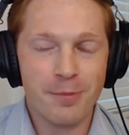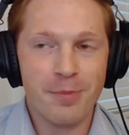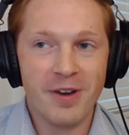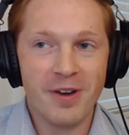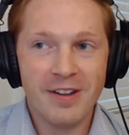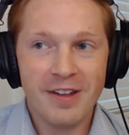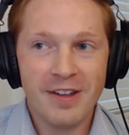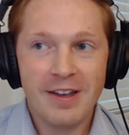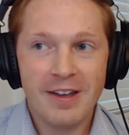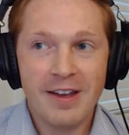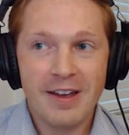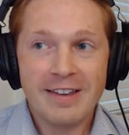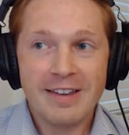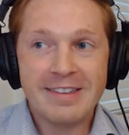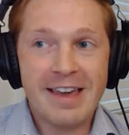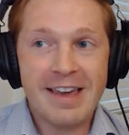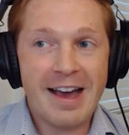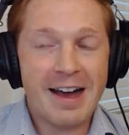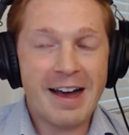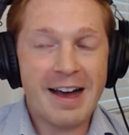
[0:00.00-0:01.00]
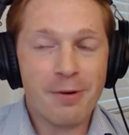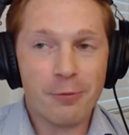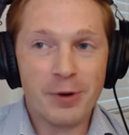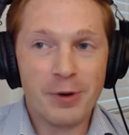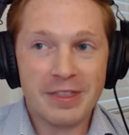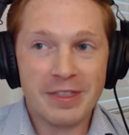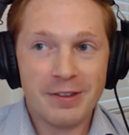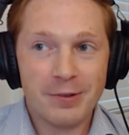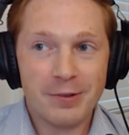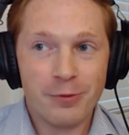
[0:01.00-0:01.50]
But yeah, with
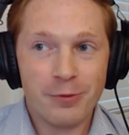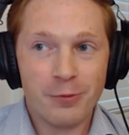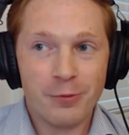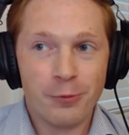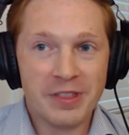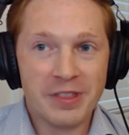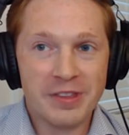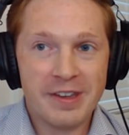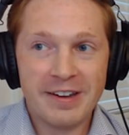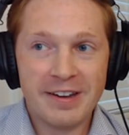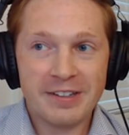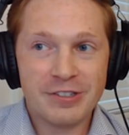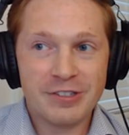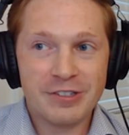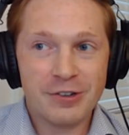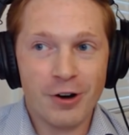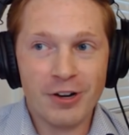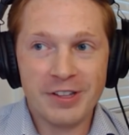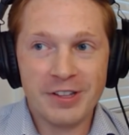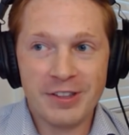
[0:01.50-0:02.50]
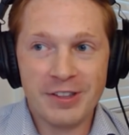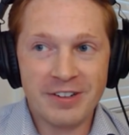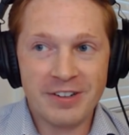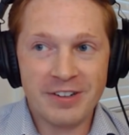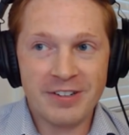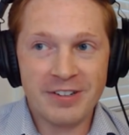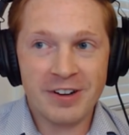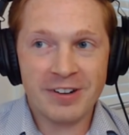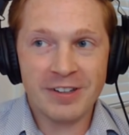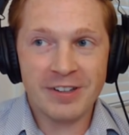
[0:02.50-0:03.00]
with getting started there
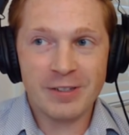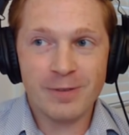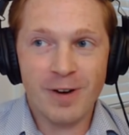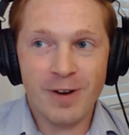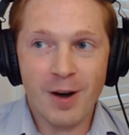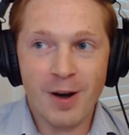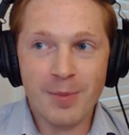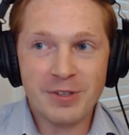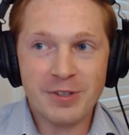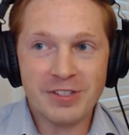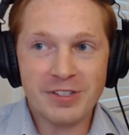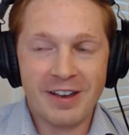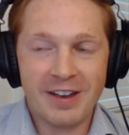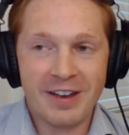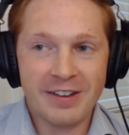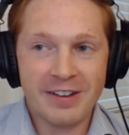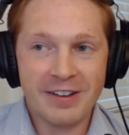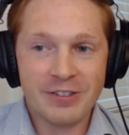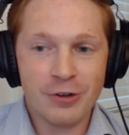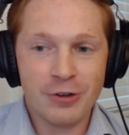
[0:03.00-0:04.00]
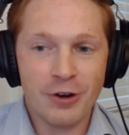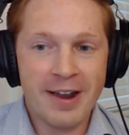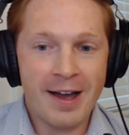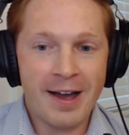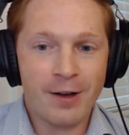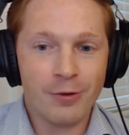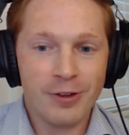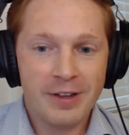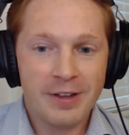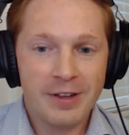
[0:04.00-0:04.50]
at Duncan's Pharmacy, I, I started
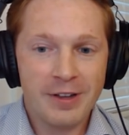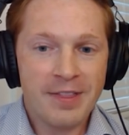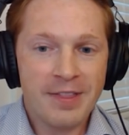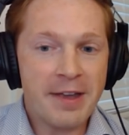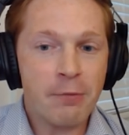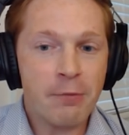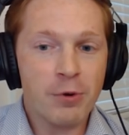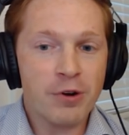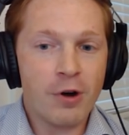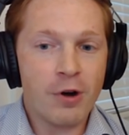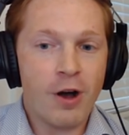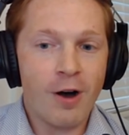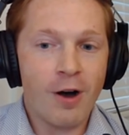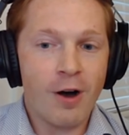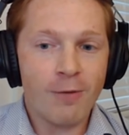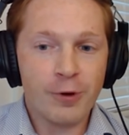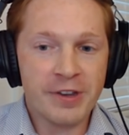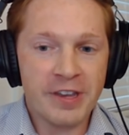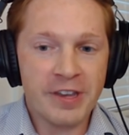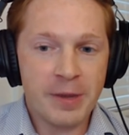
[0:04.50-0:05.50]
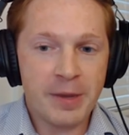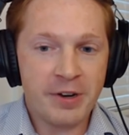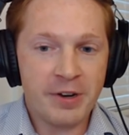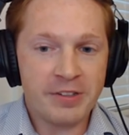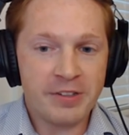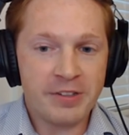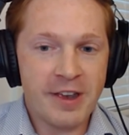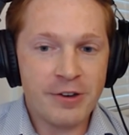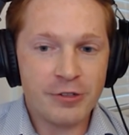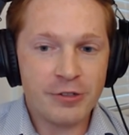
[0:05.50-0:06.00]
out, they weren't offering
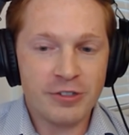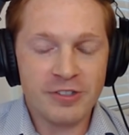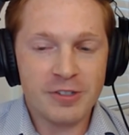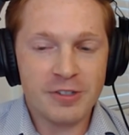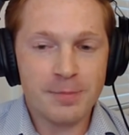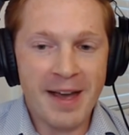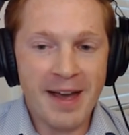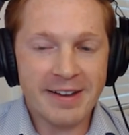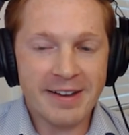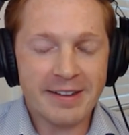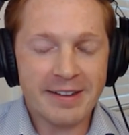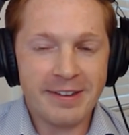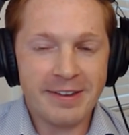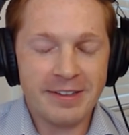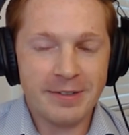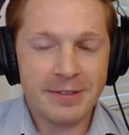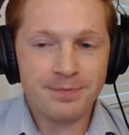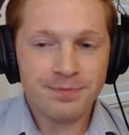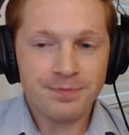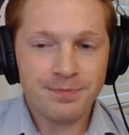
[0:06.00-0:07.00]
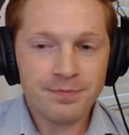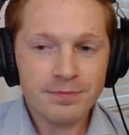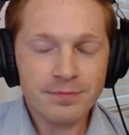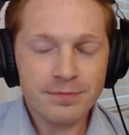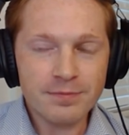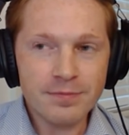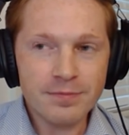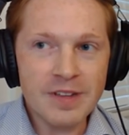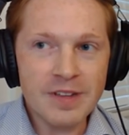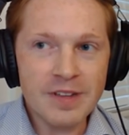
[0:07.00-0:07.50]
immunizations back in,
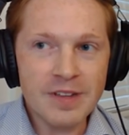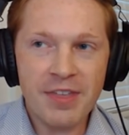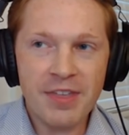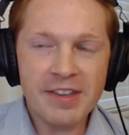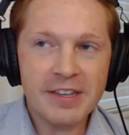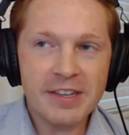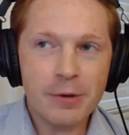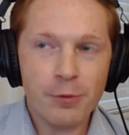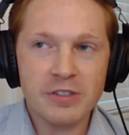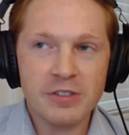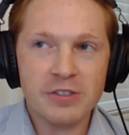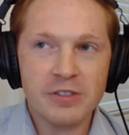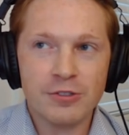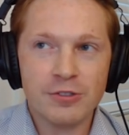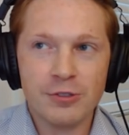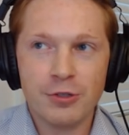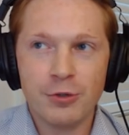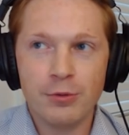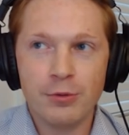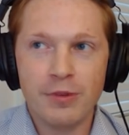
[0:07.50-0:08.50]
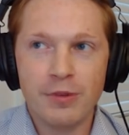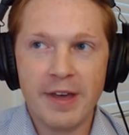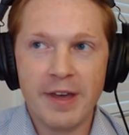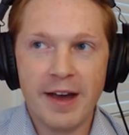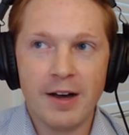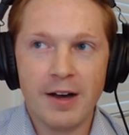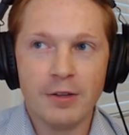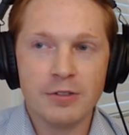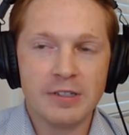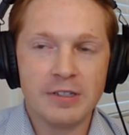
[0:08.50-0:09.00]
I think it was two
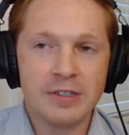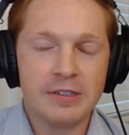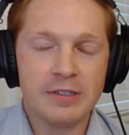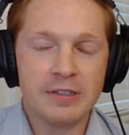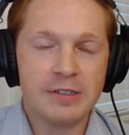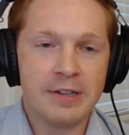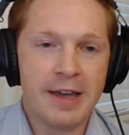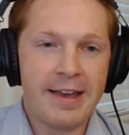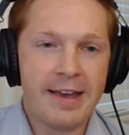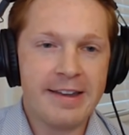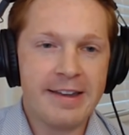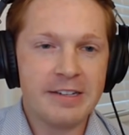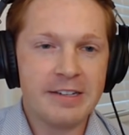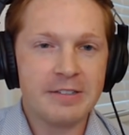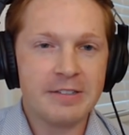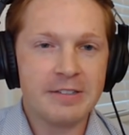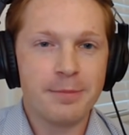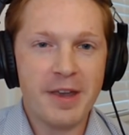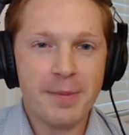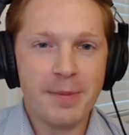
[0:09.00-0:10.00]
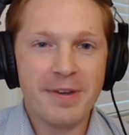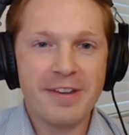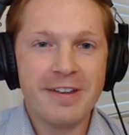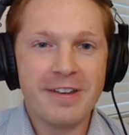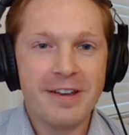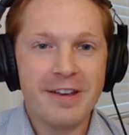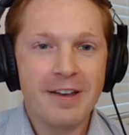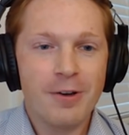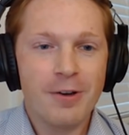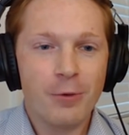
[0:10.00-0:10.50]
thousand eight,
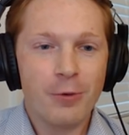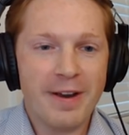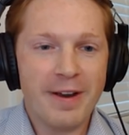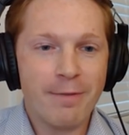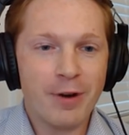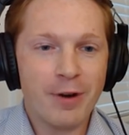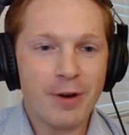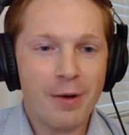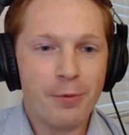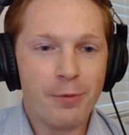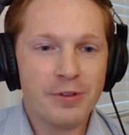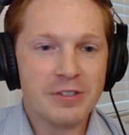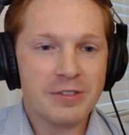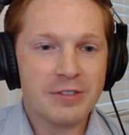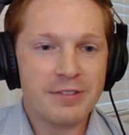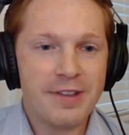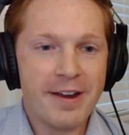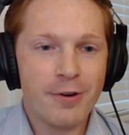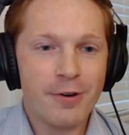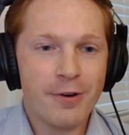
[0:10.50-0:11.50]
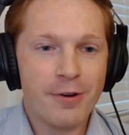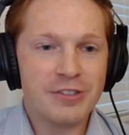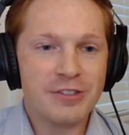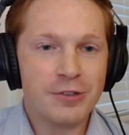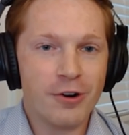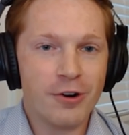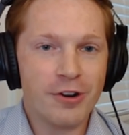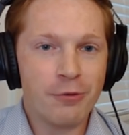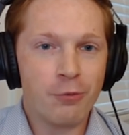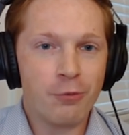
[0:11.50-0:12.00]
maybe, whenever I was there and
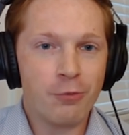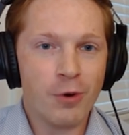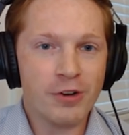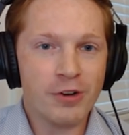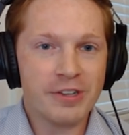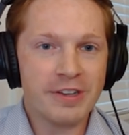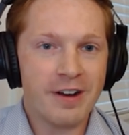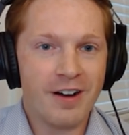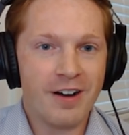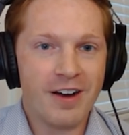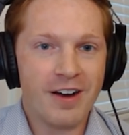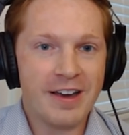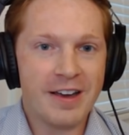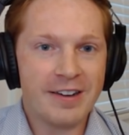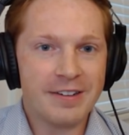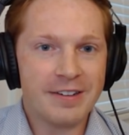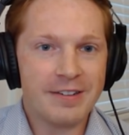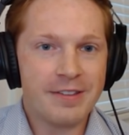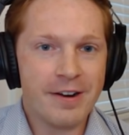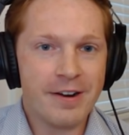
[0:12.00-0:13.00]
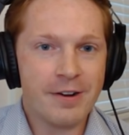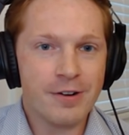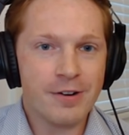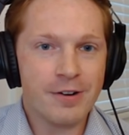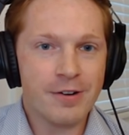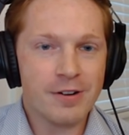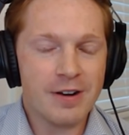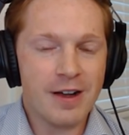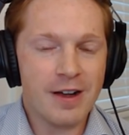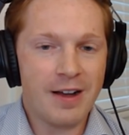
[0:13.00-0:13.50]
started working on
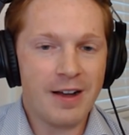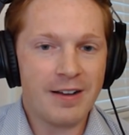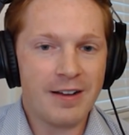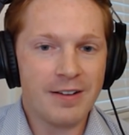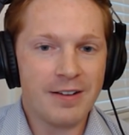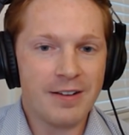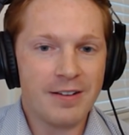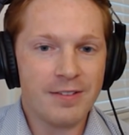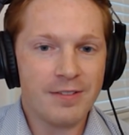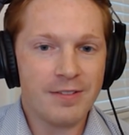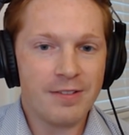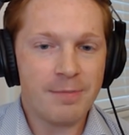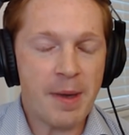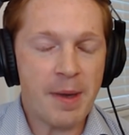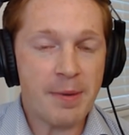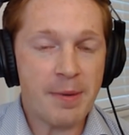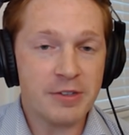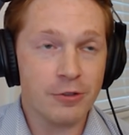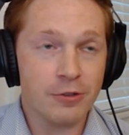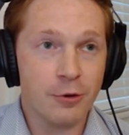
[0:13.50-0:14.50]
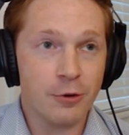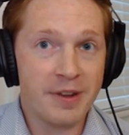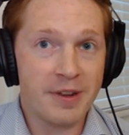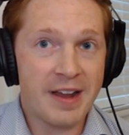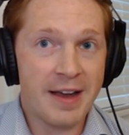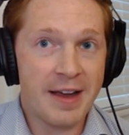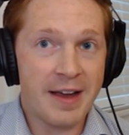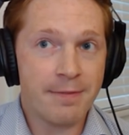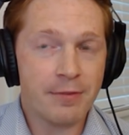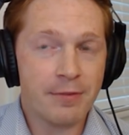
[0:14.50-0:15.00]
their, uh, maybe it was a little bit
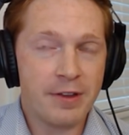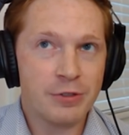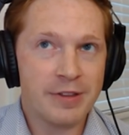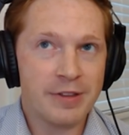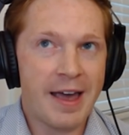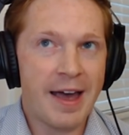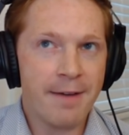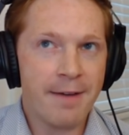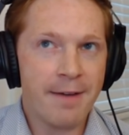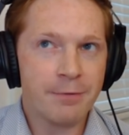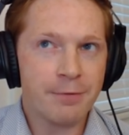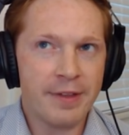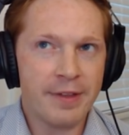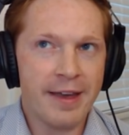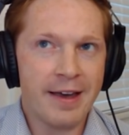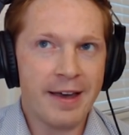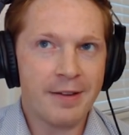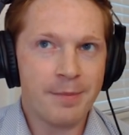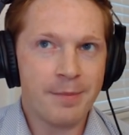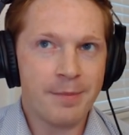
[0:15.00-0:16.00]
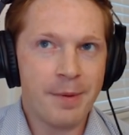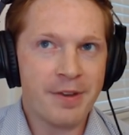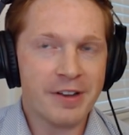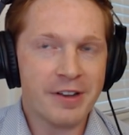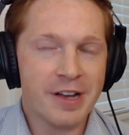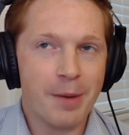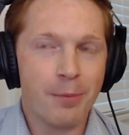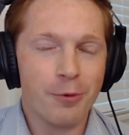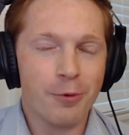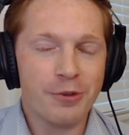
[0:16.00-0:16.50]
after, it was after that, maybe a
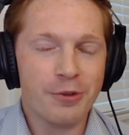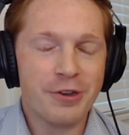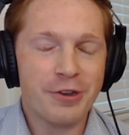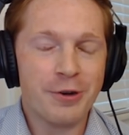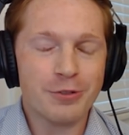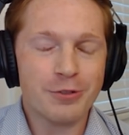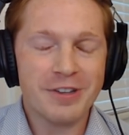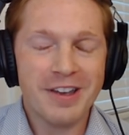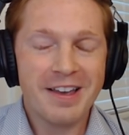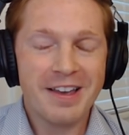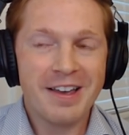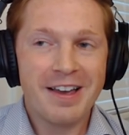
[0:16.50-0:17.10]
couple years.